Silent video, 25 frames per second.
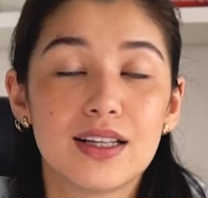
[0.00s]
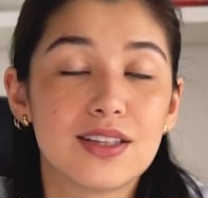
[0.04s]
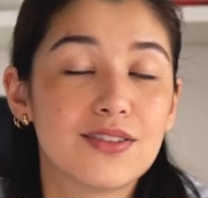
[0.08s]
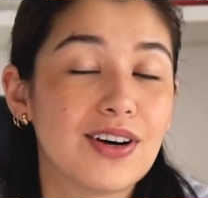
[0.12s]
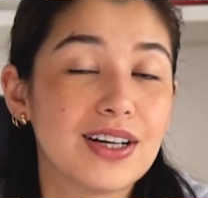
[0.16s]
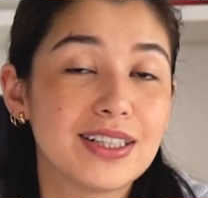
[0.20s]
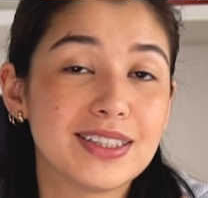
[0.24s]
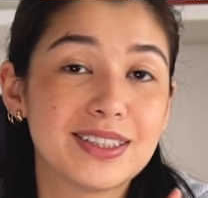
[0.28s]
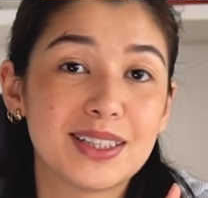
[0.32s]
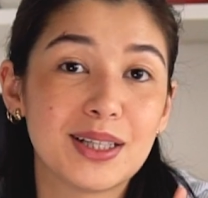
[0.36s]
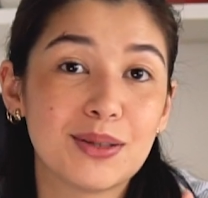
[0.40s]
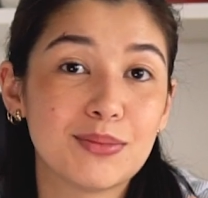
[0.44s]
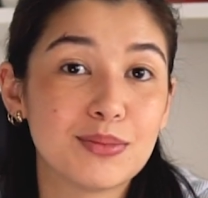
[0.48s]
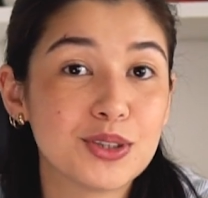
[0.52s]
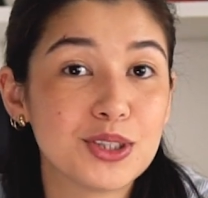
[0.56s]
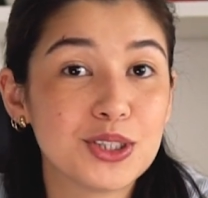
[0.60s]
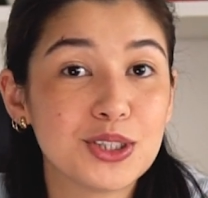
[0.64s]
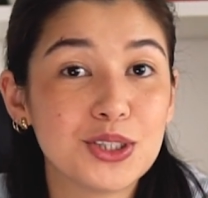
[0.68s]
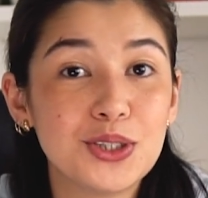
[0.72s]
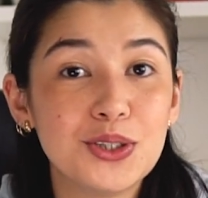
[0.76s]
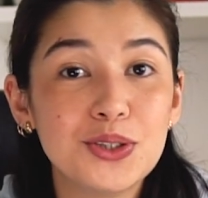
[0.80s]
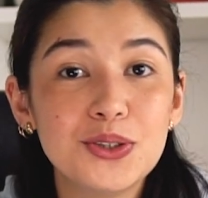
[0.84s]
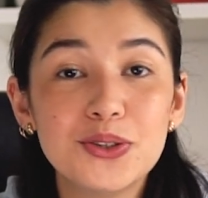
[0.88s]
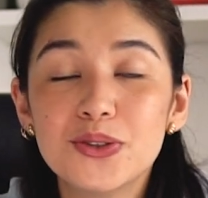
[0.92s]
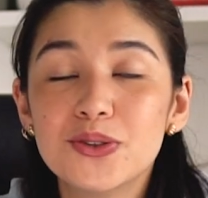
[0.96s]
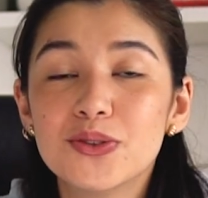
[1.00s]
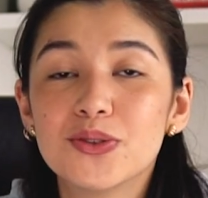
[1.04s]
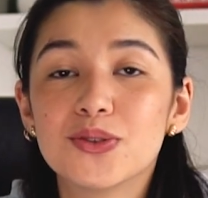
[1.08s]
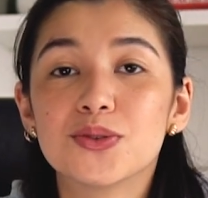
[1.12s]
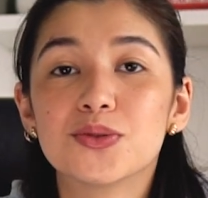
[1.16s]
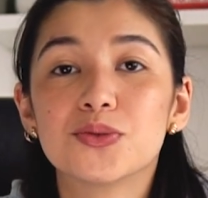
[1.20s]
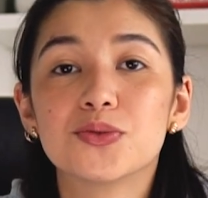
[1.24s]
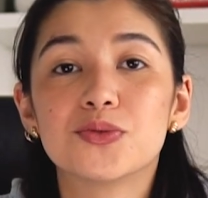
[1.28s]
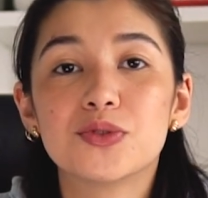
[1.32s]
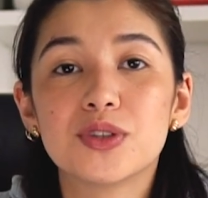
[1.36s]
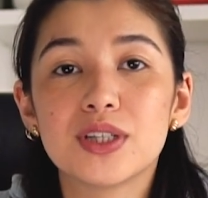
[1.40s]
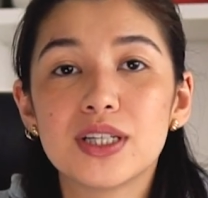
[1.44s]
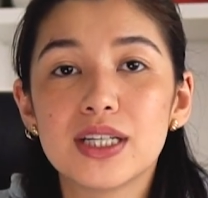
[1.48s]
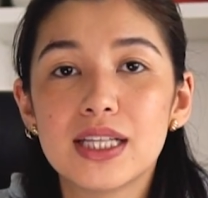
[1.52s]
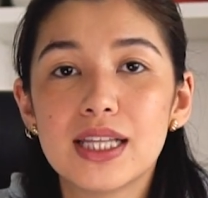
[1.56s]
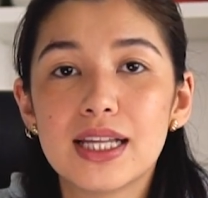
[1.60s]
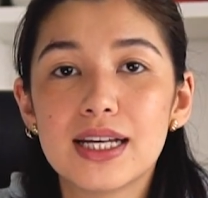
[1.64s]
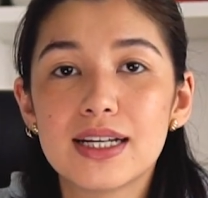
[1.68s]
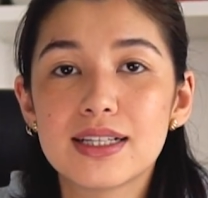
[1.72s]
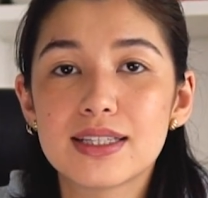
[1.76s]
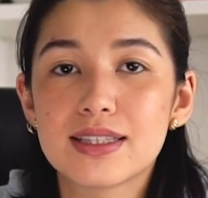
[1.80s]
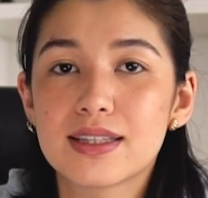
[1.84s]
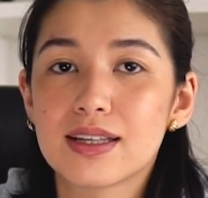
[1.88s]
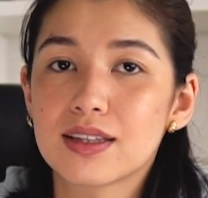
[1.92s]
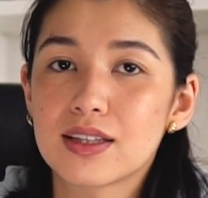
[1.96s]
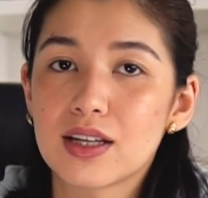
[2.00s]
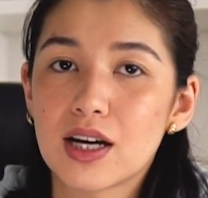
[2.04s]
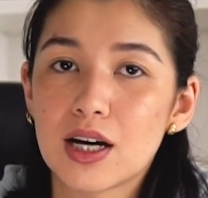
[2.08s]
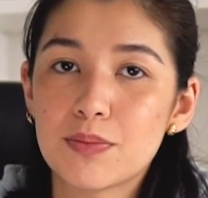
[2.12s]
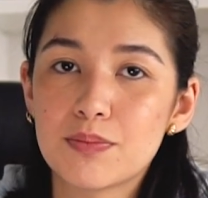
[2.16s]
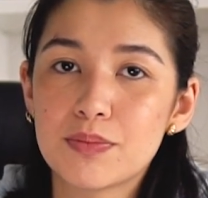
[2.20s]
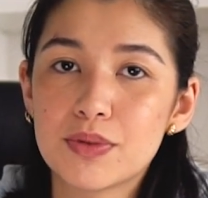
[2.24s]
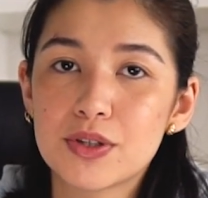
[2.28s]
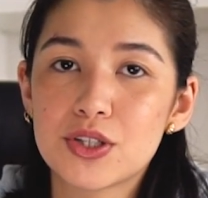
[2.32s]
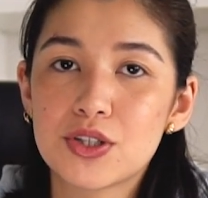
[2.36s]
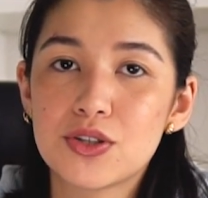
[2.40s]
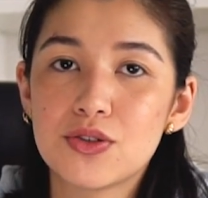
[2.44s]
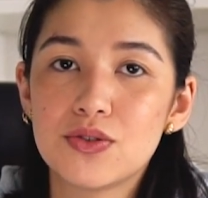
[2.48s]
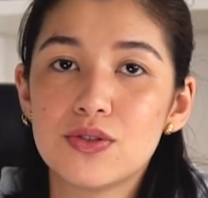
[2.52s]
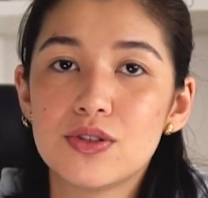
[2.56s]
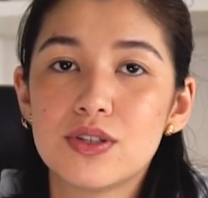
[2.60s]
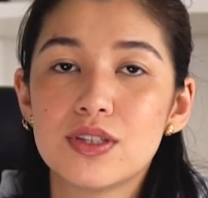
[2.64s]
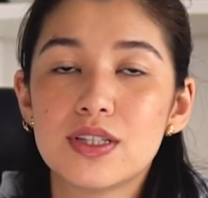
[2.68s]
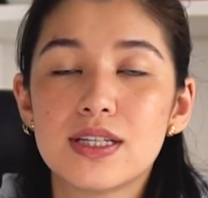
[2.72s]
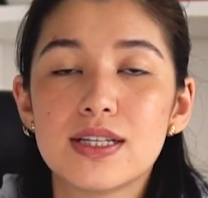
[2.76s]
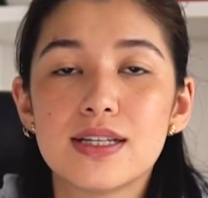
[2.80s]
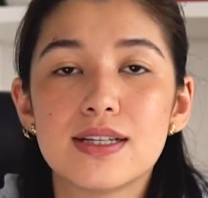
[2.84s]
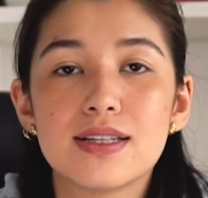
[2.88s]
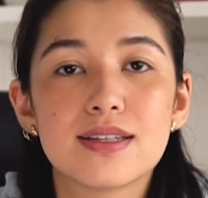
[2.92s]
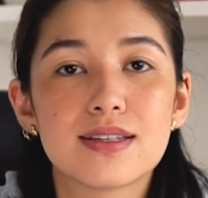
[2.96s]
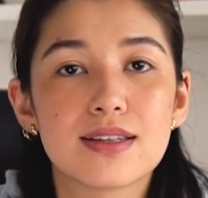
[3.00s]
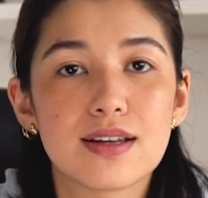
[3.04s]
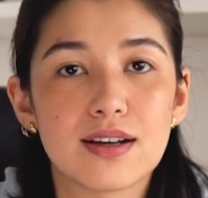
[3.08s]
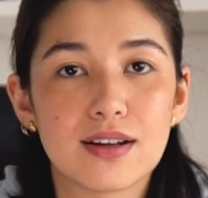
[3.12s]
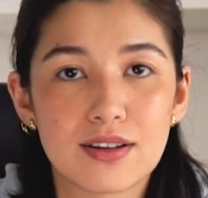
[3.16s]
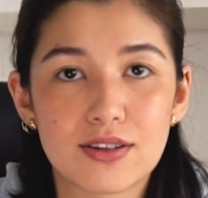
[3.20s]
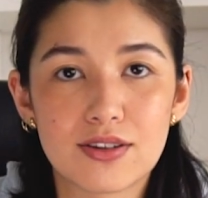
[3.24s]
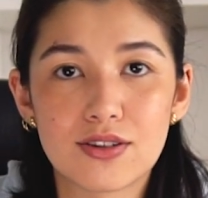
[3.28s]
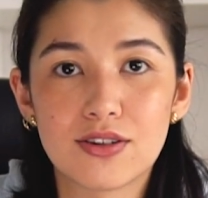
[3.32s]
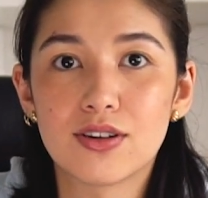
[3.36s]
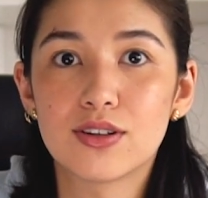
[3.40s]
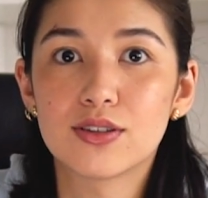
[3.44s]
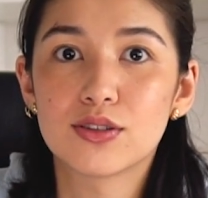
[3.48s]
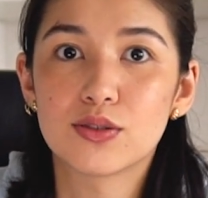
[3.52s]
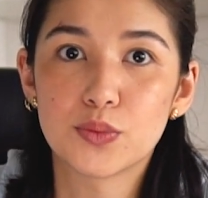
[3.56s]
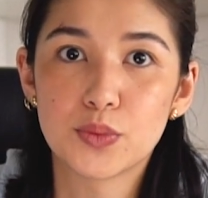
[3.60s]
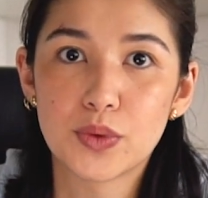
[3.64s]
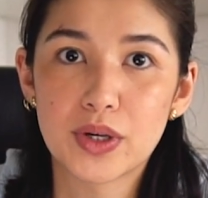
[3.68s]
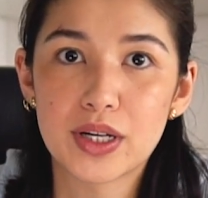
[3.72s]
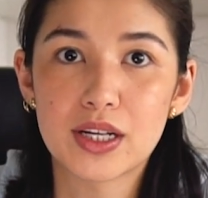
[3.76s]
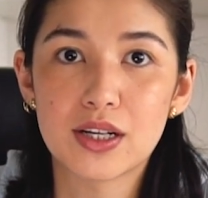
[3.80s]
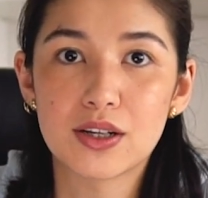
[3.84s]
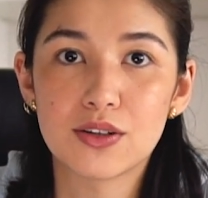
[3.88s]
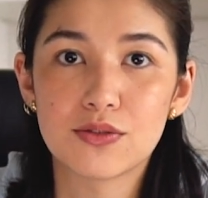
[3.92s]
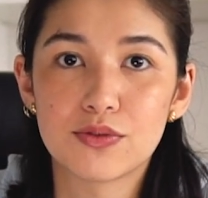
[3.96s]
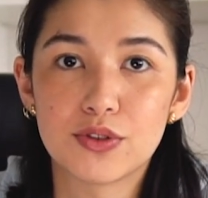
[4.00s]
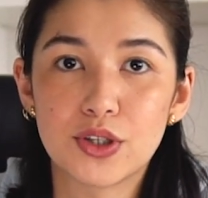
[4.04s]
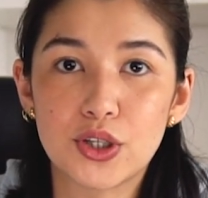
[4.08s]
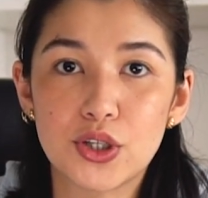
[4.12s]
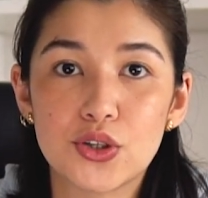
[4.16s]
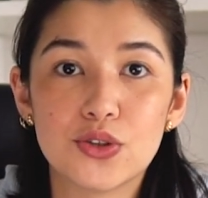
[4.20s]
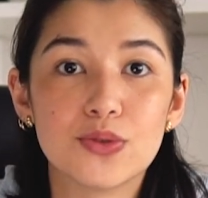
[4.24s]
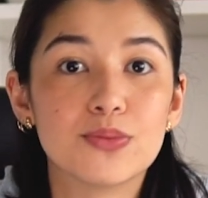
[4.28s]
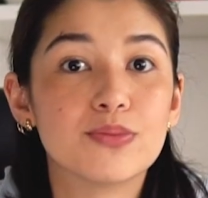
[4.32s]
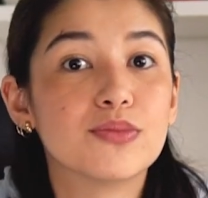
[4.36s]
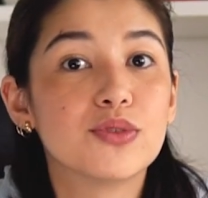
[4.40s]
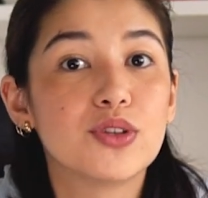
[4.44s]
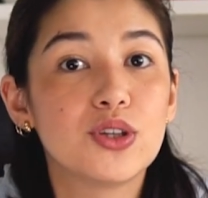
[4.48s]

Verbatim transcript: Advice number two realize that opportunities are not waiting for you.